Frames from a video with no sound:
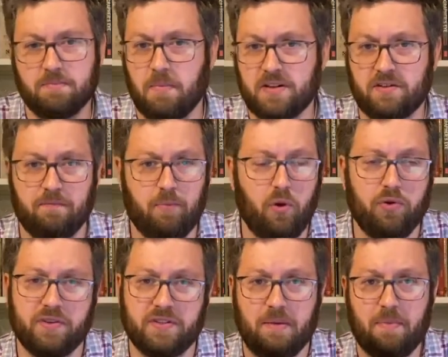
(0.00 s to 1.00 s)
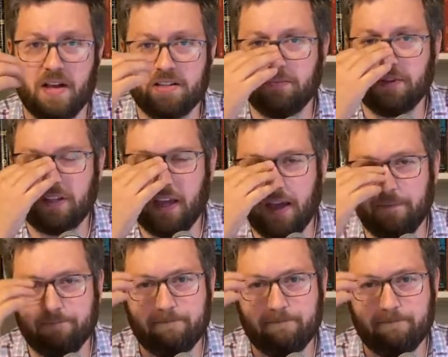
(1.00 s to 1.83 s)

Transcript: much of both as they possibly can.